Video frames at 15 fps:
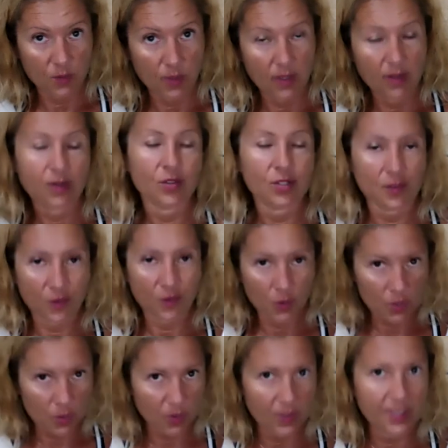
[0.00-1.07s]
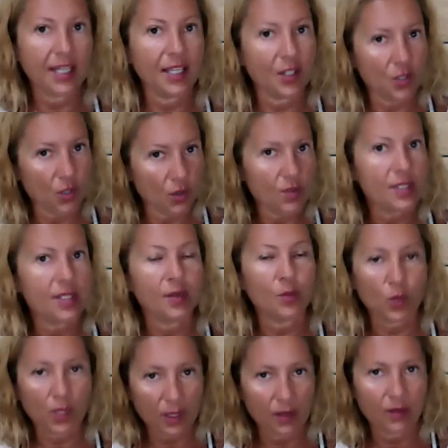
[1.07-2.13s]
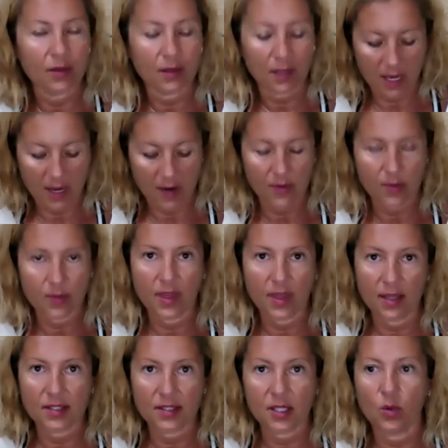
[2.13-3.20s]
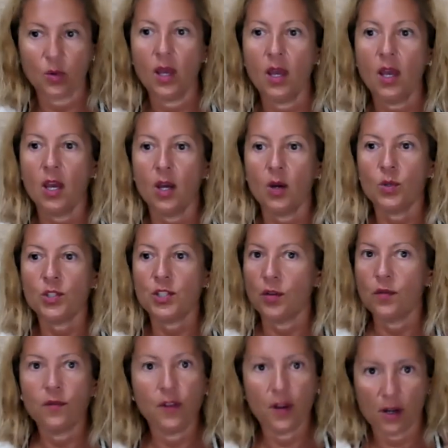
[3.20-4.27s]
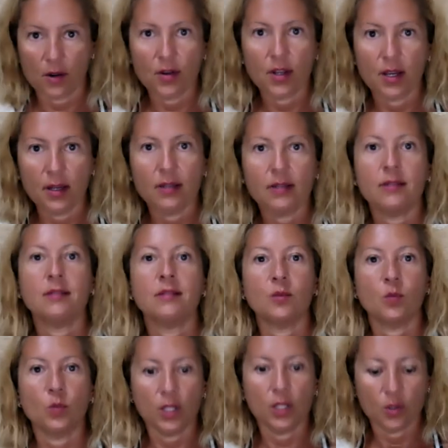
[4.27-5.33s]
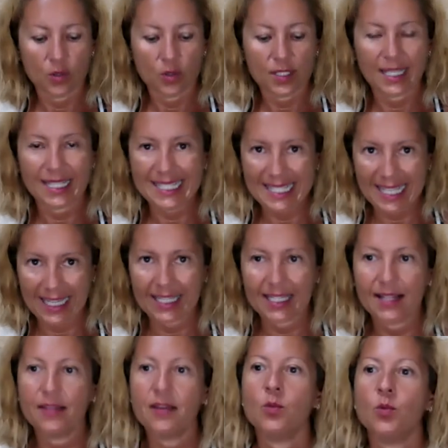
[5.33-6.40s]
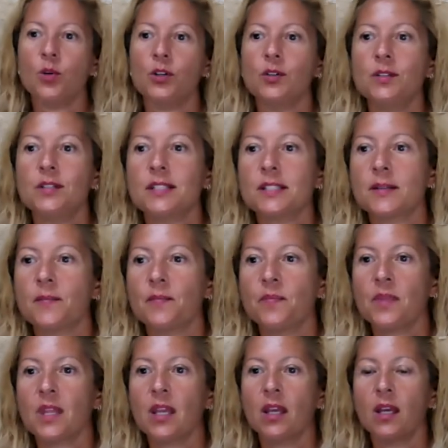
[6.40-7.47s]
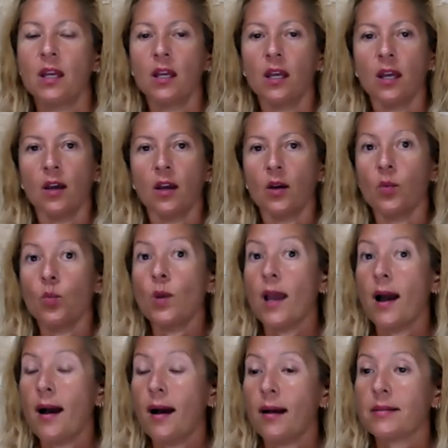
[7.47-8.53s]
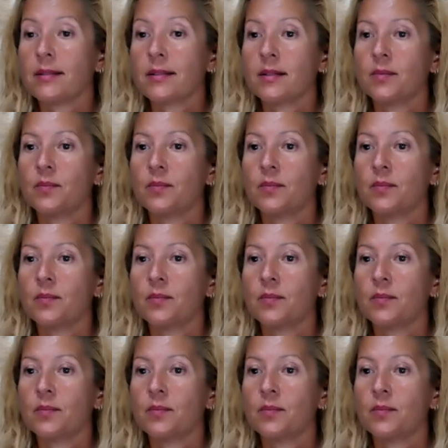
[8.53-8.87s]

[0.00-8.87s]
with, because of course we take notes and we have them there. So We don't vary it. We use exactly their words. And we ask,